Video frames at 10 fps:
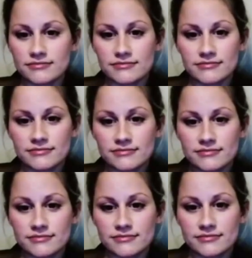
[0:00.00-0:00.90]

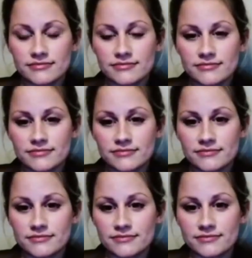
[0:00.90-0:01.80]

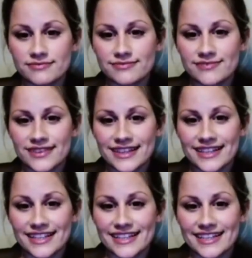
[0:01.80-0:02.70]

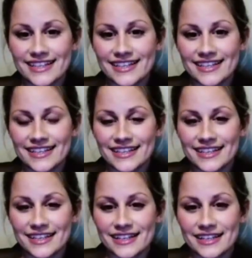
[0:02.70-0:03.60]

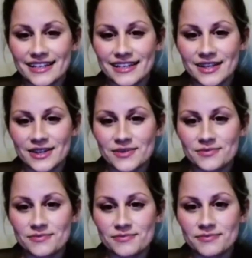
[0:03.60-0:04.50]

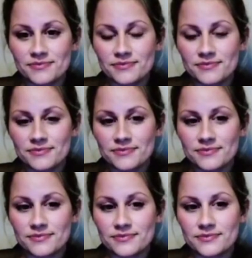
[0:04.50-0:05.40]

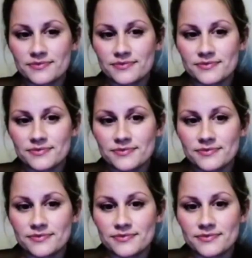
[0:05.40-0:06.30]

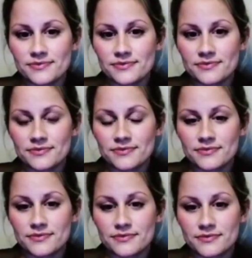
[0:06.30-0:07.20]

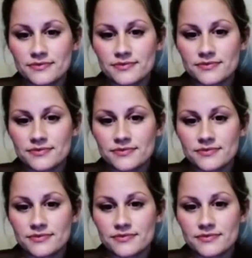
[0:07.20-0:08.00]
[no speech]